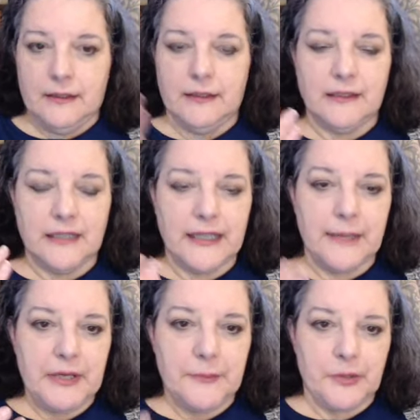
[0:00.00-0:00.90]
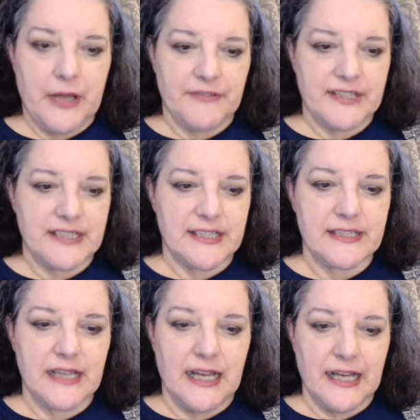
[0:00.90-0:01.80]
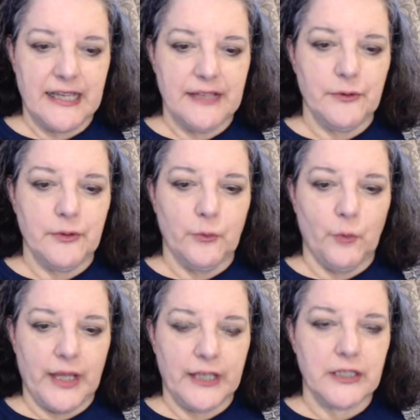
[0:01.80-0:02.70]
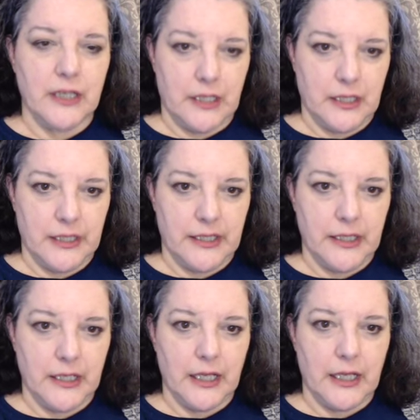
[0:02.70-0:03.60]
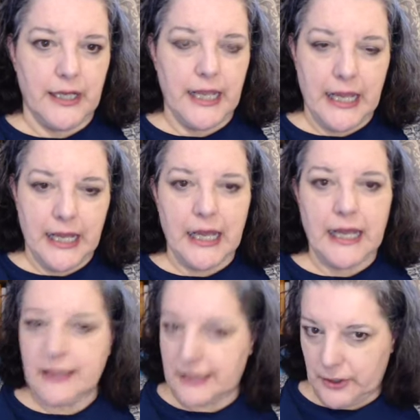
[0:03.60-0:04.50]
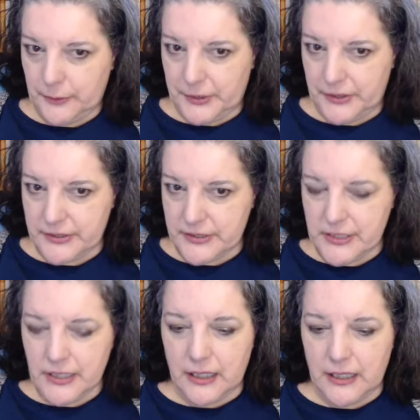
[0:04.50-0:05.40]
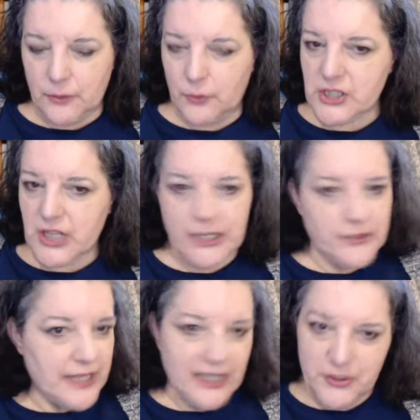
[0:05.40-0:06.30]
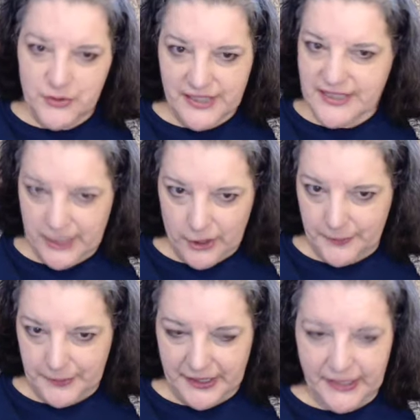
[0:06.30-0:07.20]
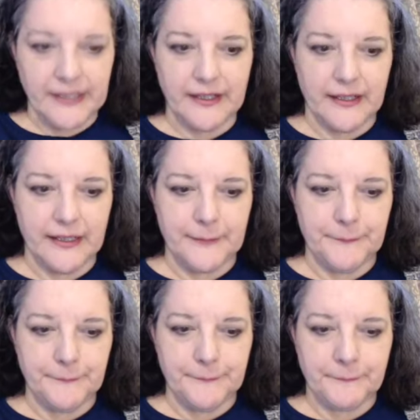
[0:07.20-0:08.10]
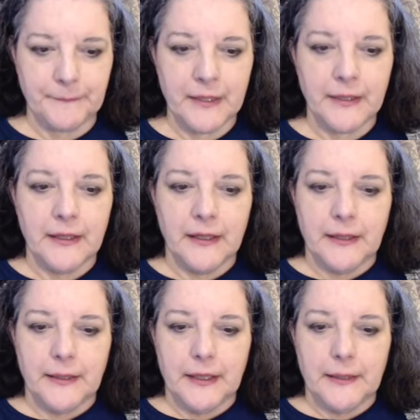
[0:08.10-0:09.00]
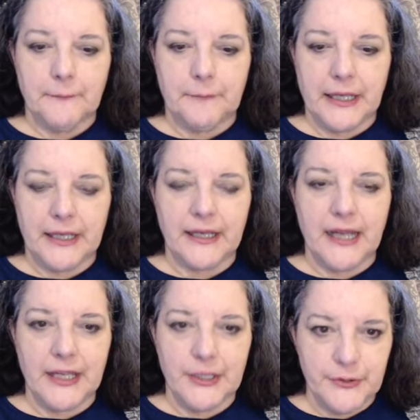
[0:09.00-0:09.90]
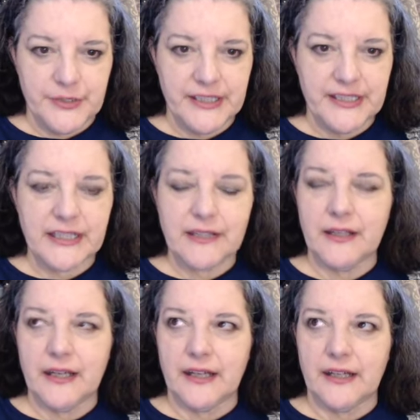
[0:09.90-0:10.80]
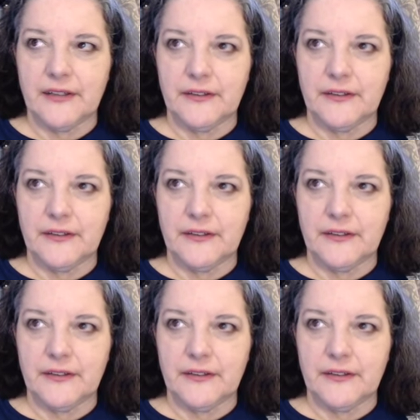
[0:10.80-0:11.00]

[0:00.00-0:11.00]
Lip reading: allow me to preface this. I went on an AI therapist, which I do not use as therapy, but I use it. I